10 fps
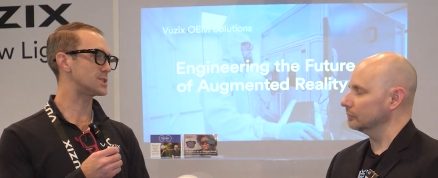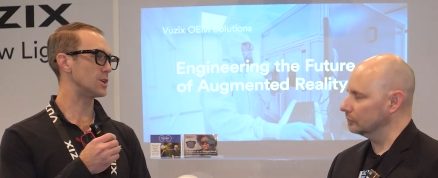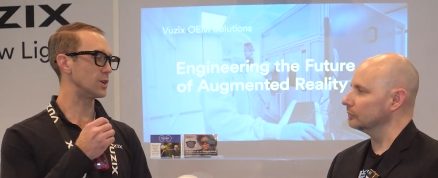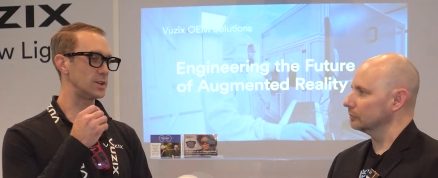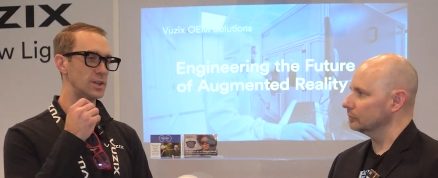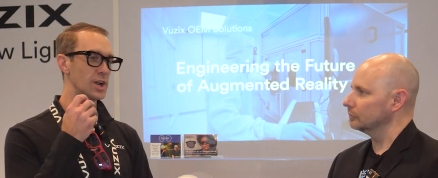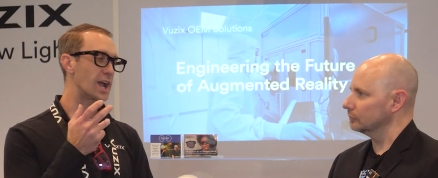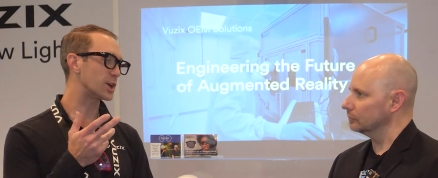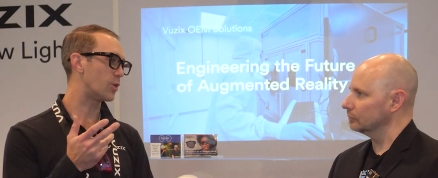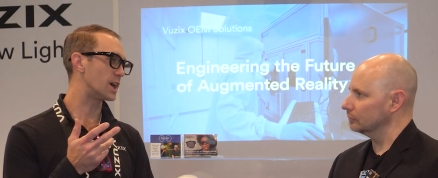Speaker 1: So you're not
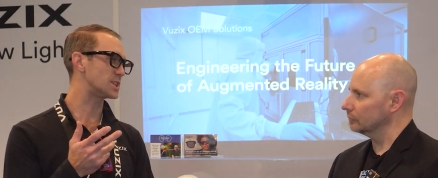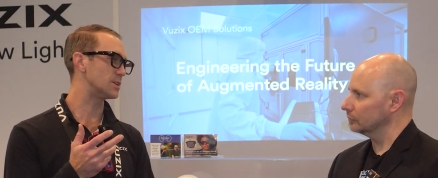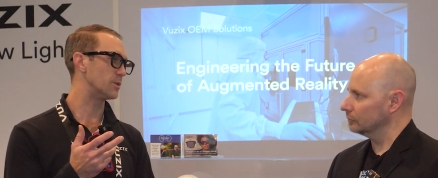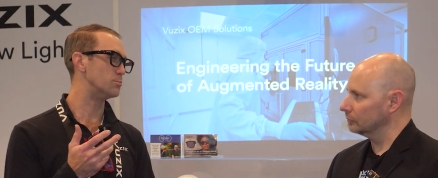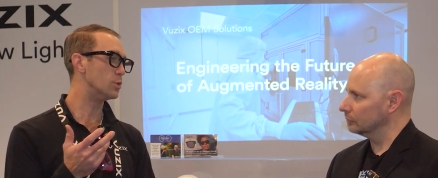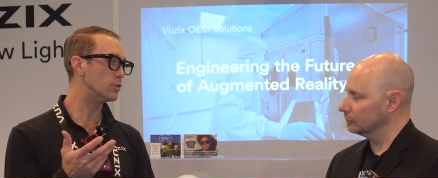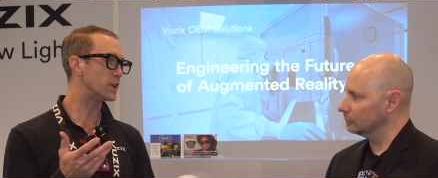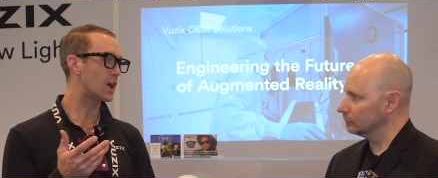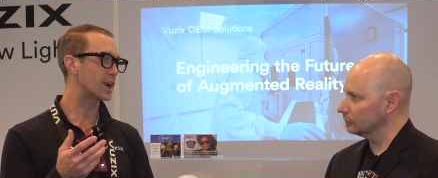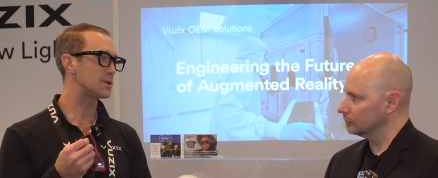going to watch a movie
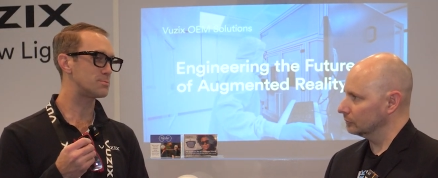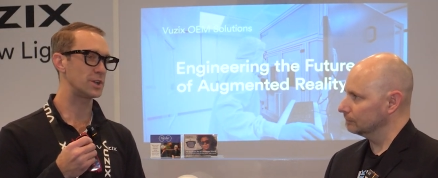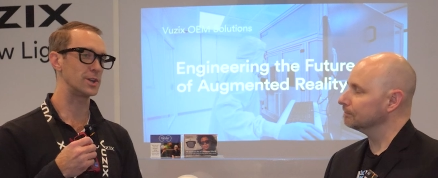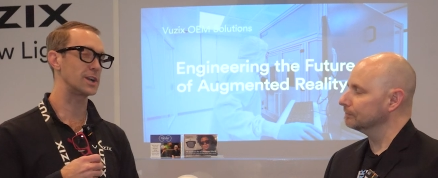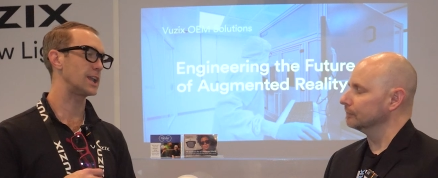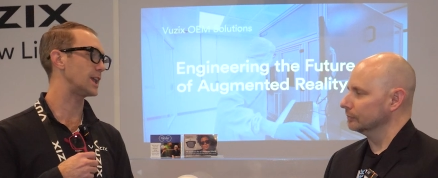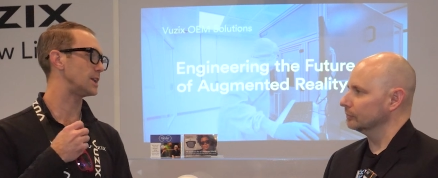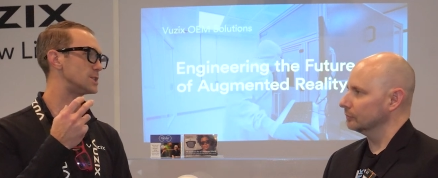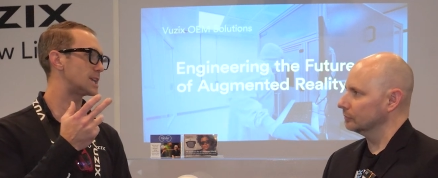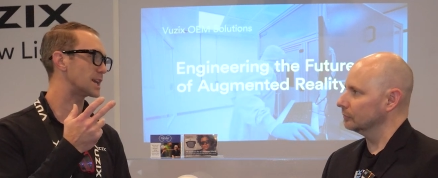on it, but you're going to get
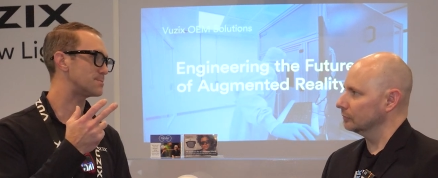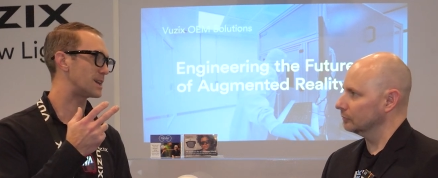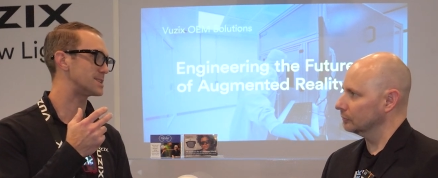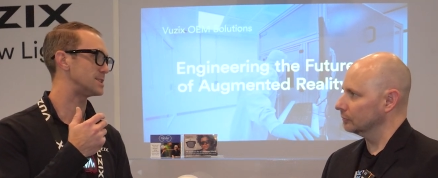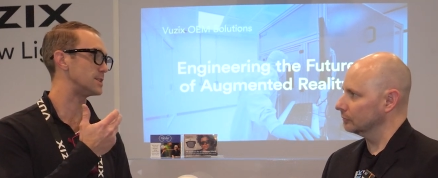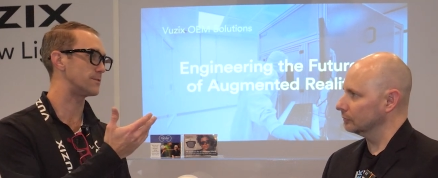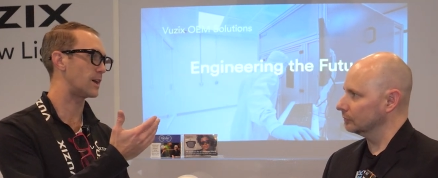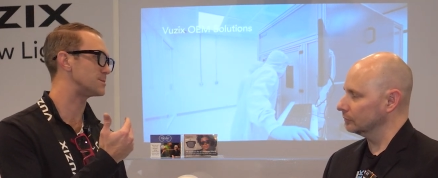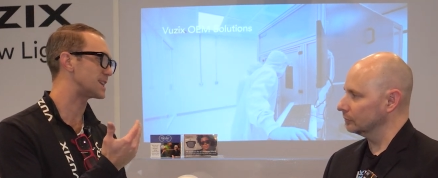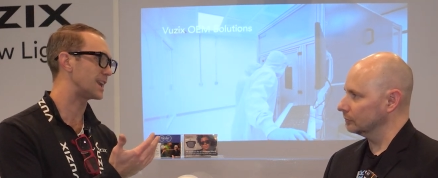your text message. If
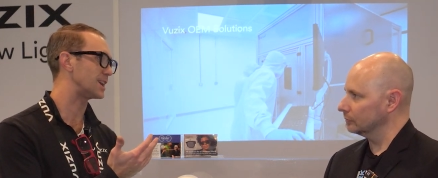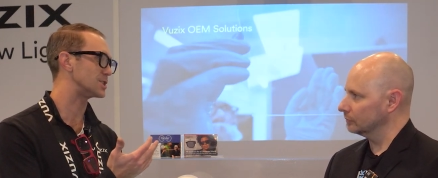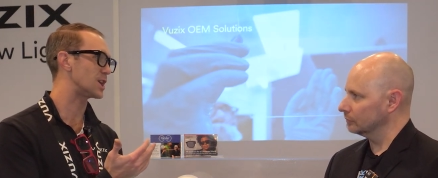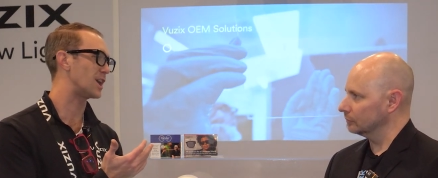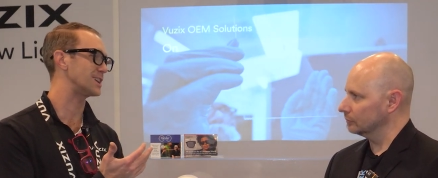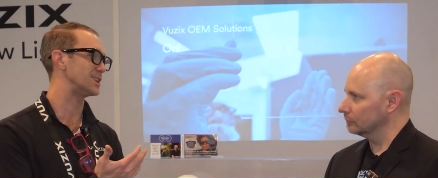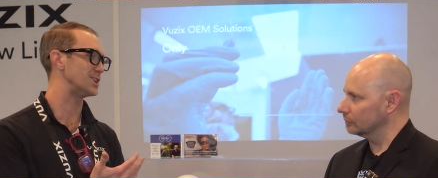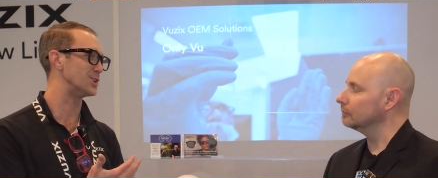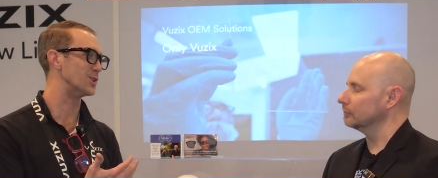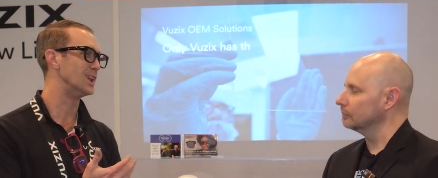I'm sitting here talking to
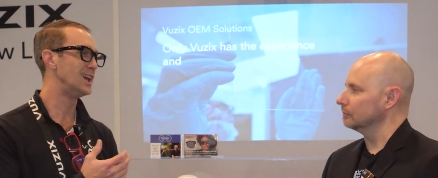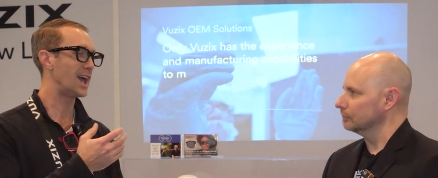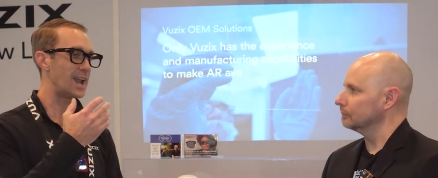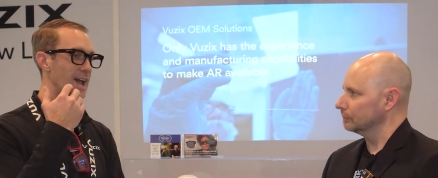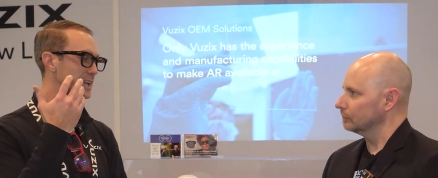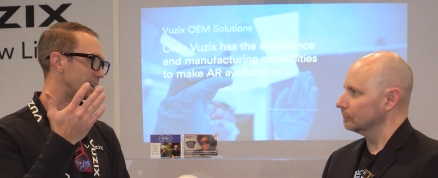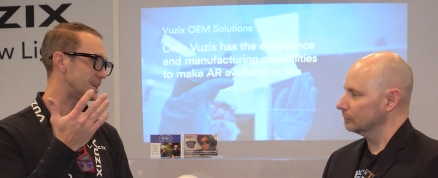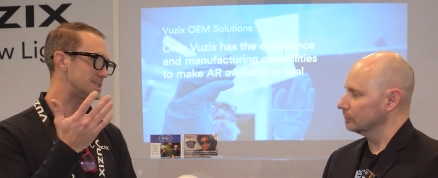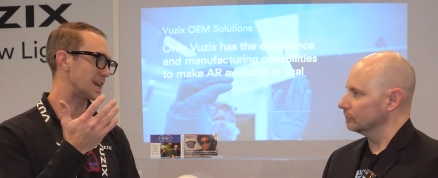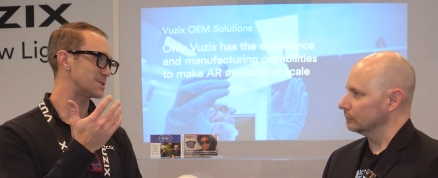you, and I could get
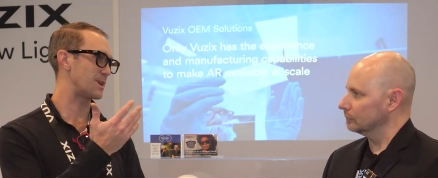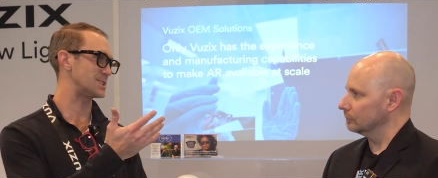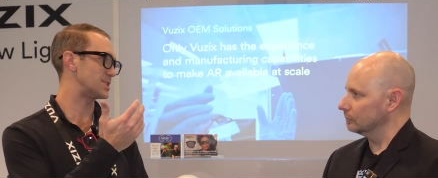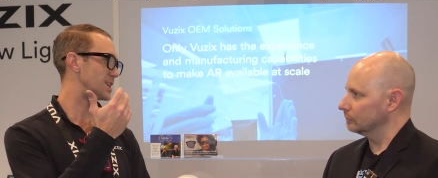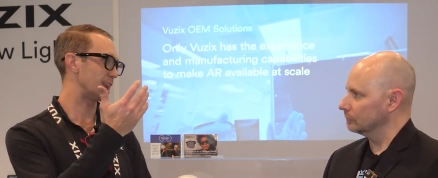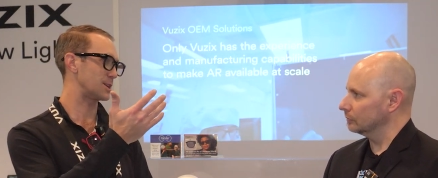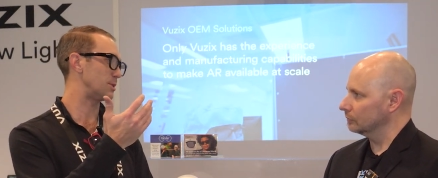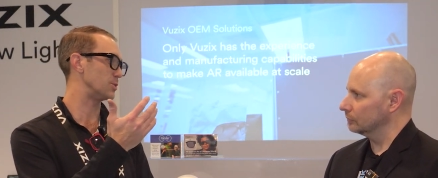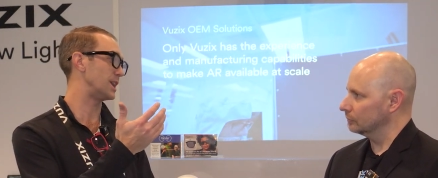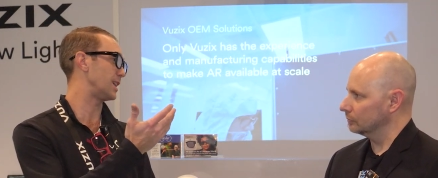a text message and I could
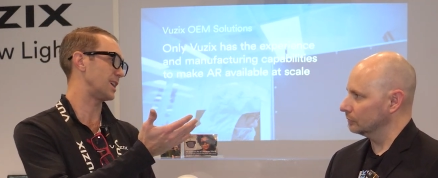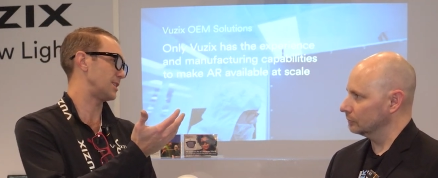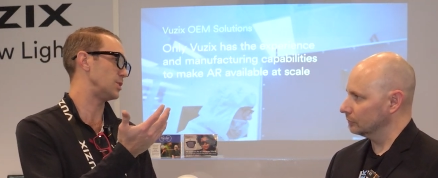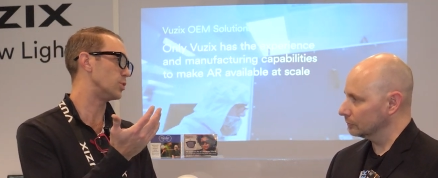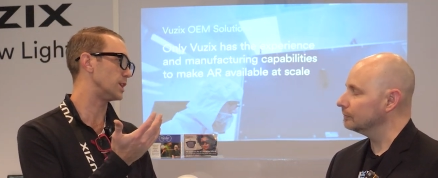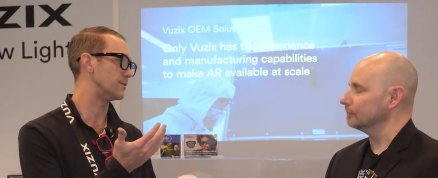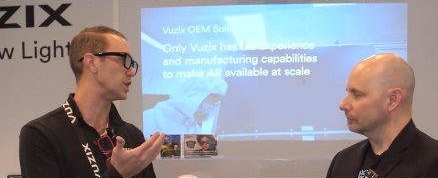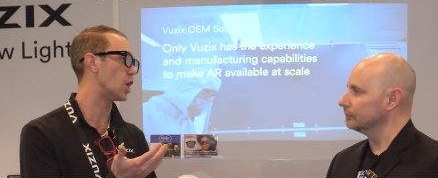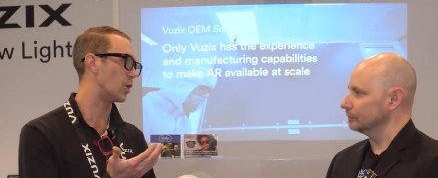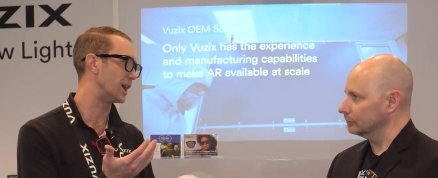be reading it, and you wouldn't even
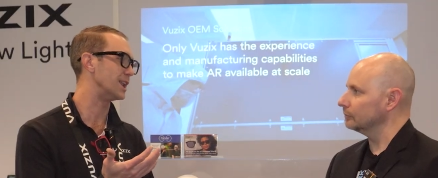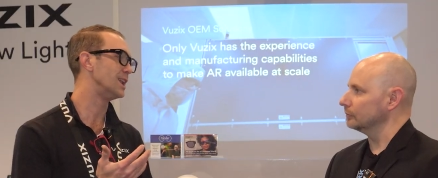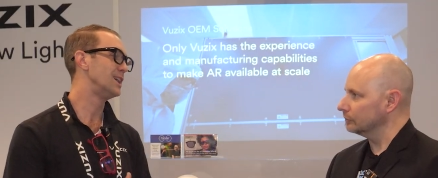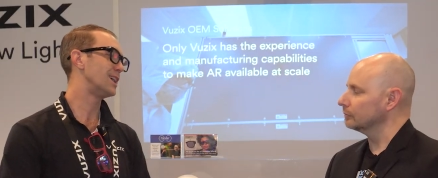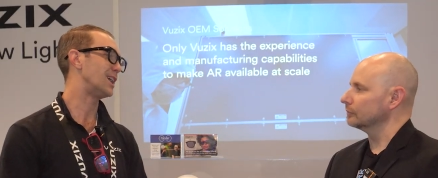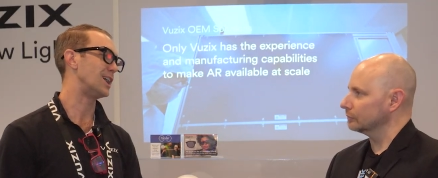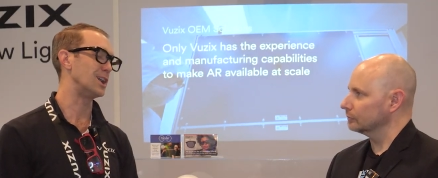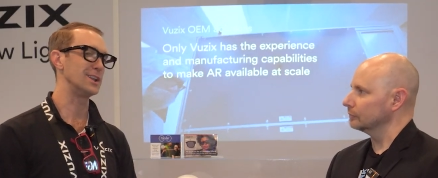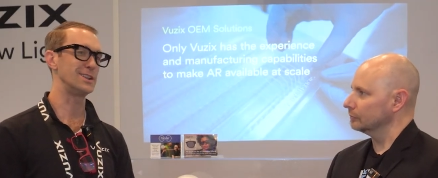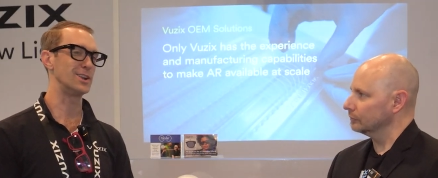know it.
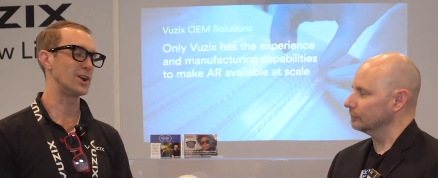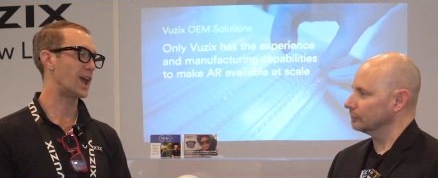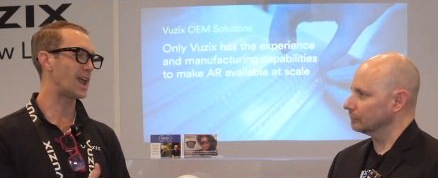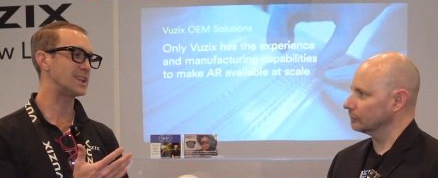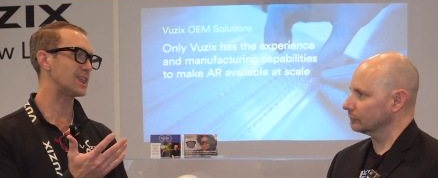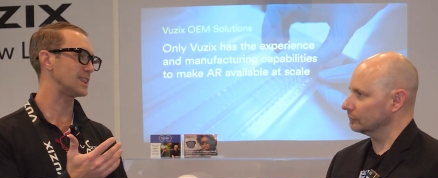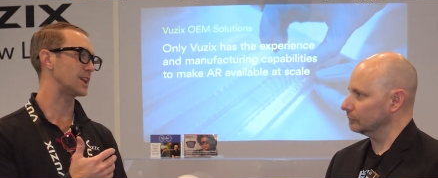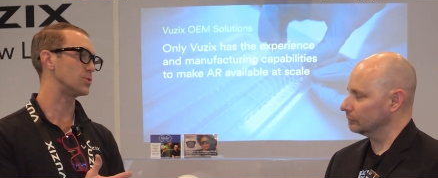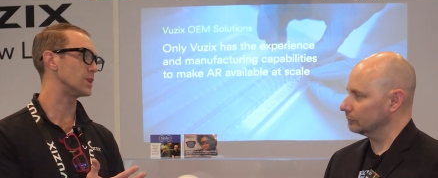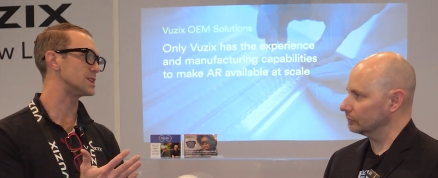Uh, you know, anything that
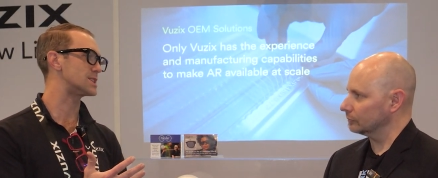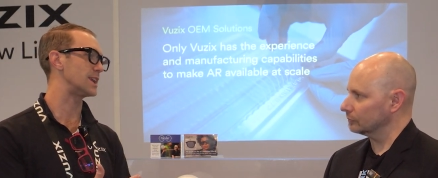can really